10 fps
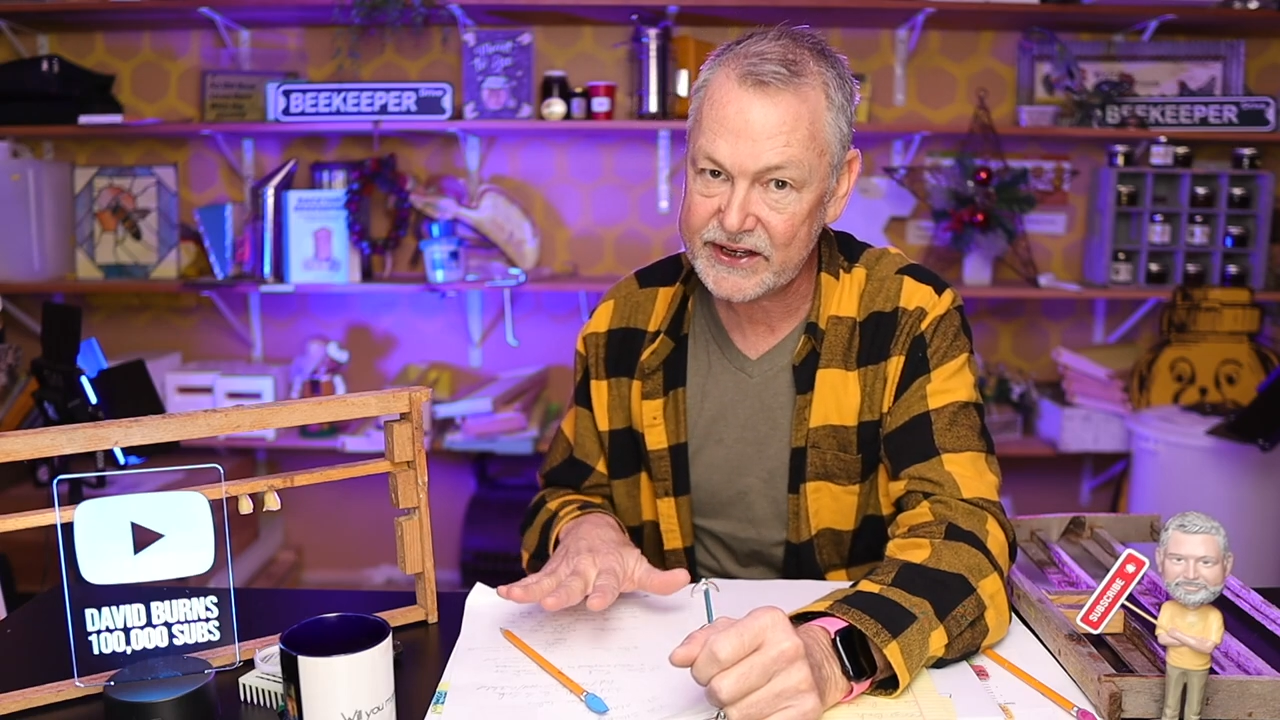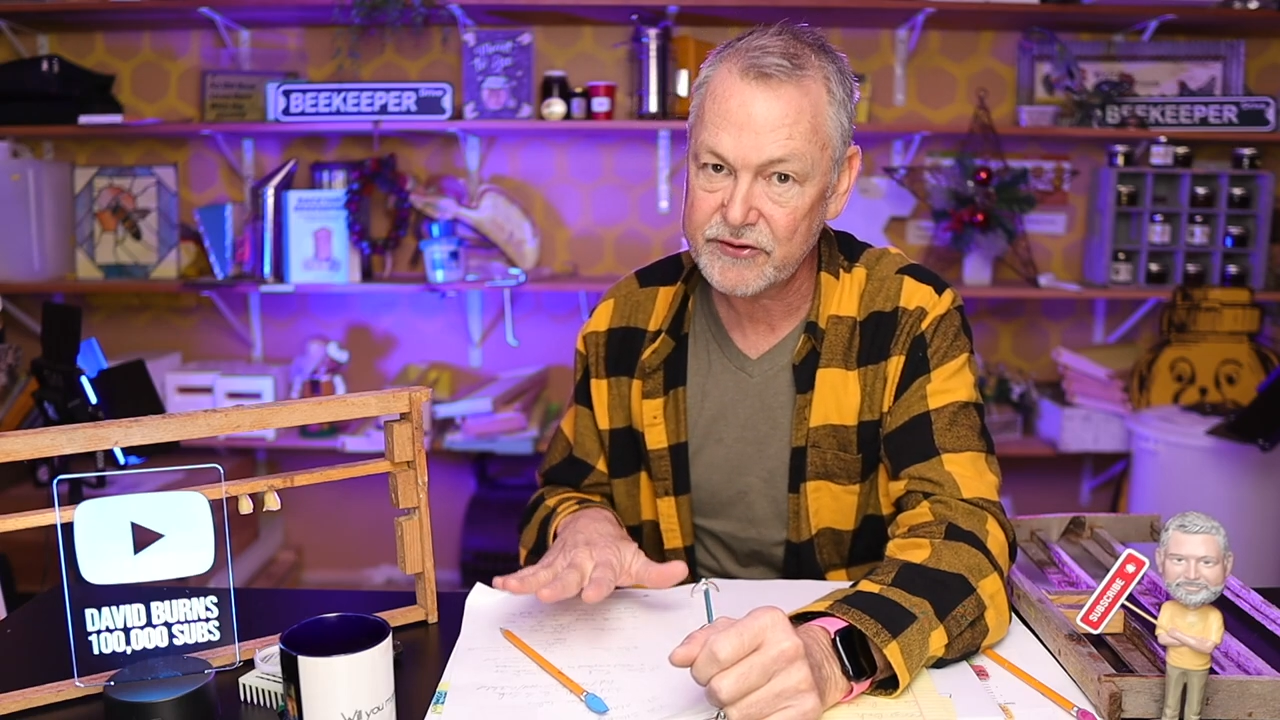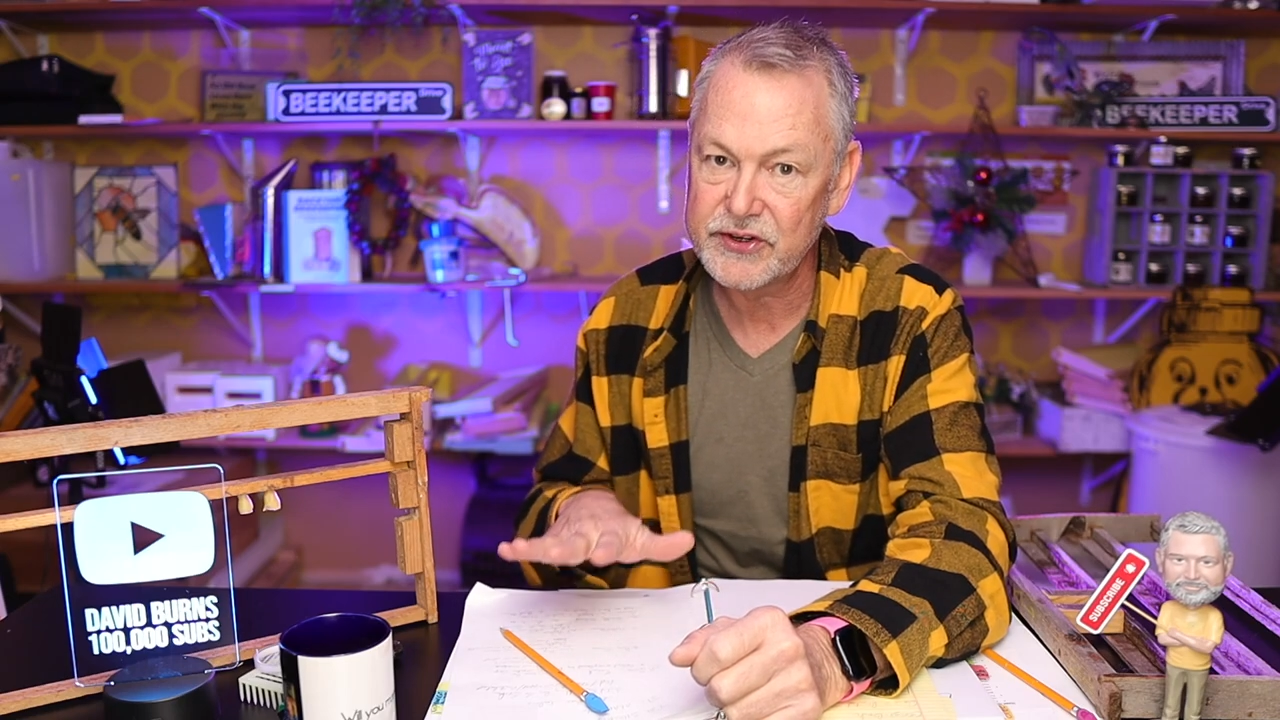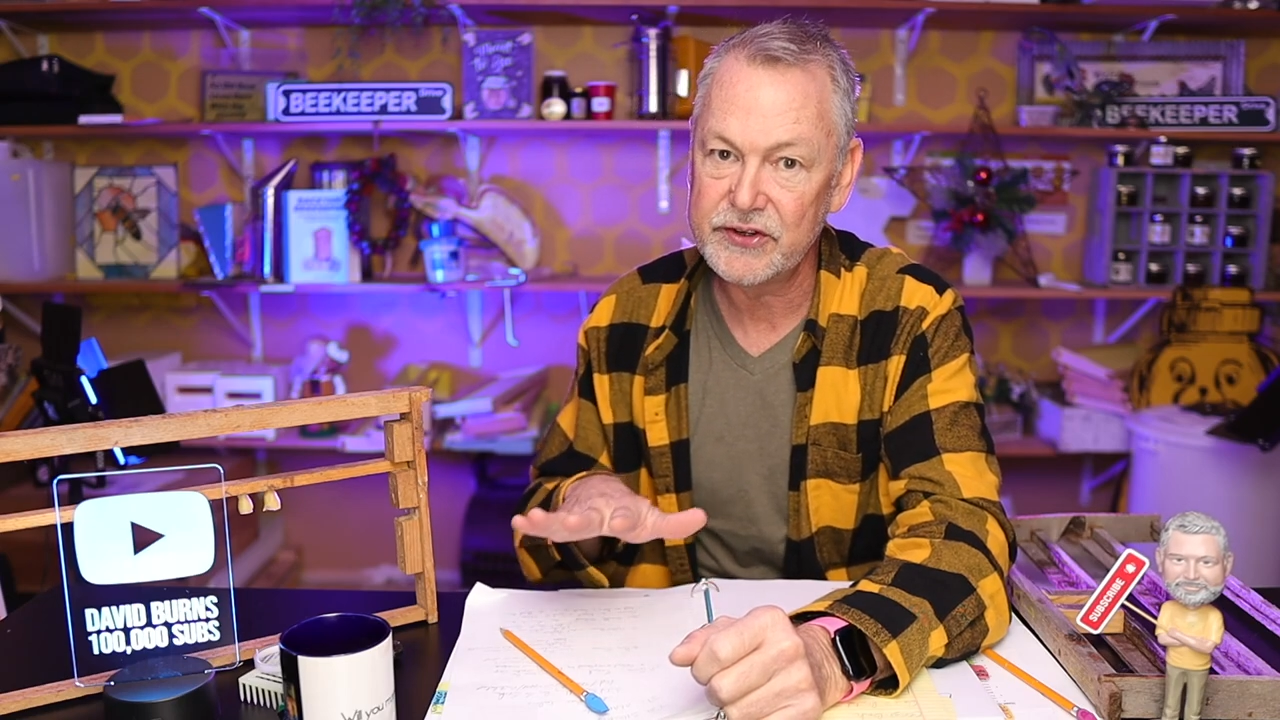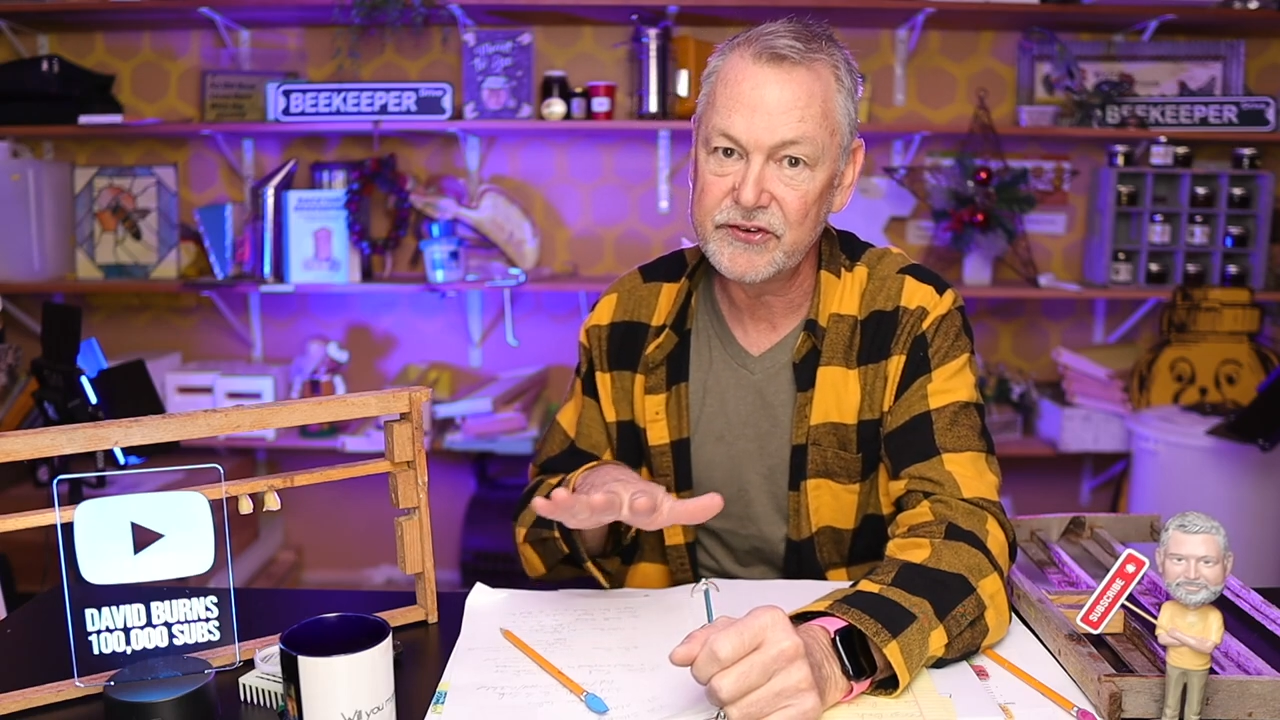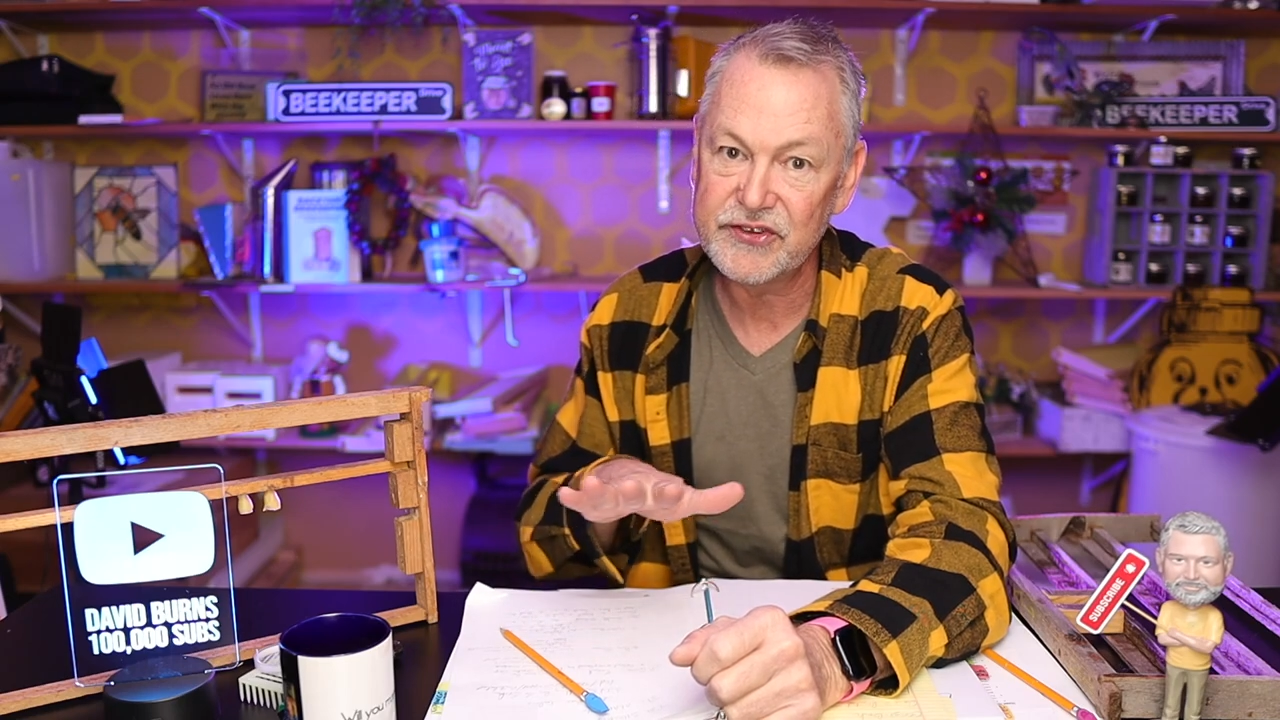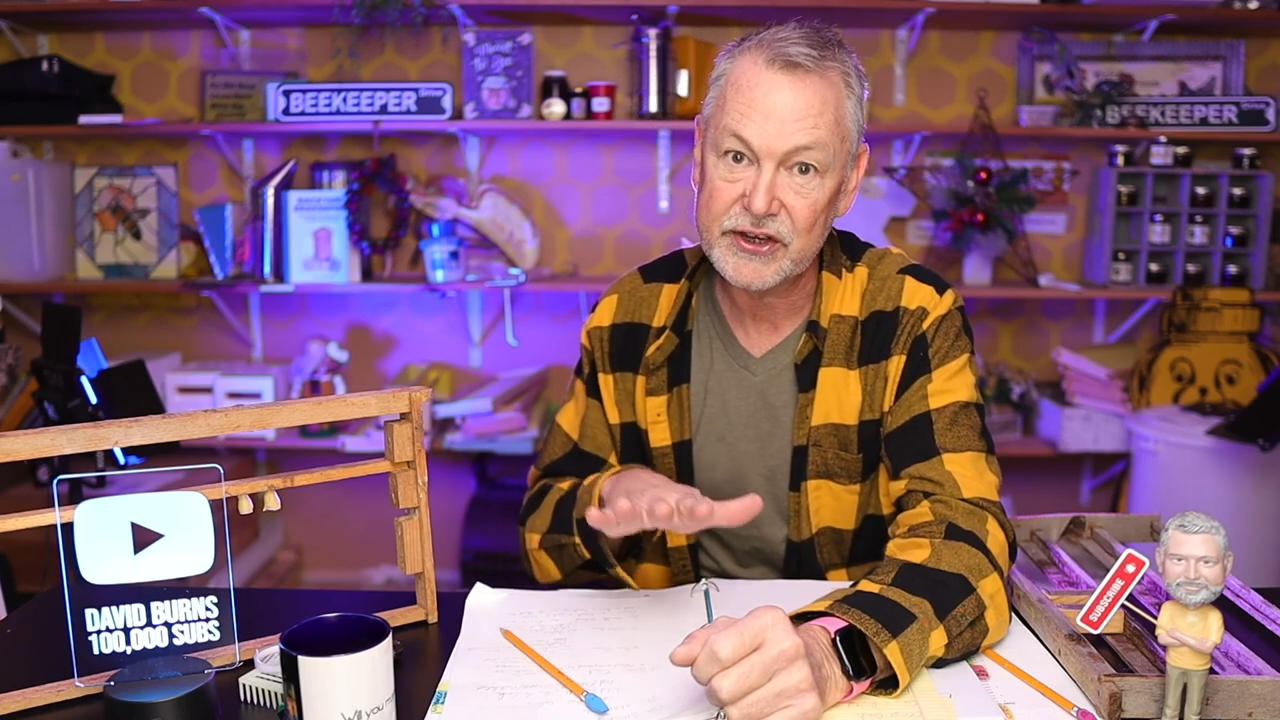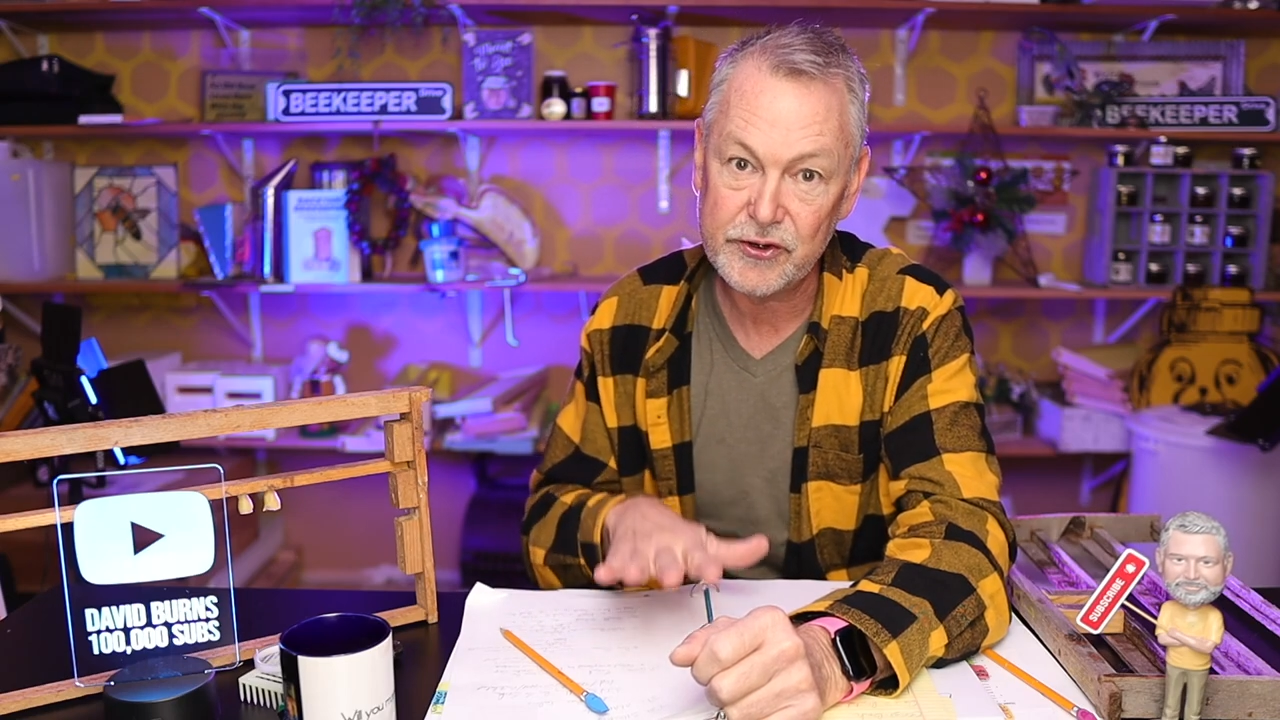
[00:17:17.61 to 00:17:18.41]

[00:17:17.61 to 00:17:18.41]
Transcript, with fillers: introduce a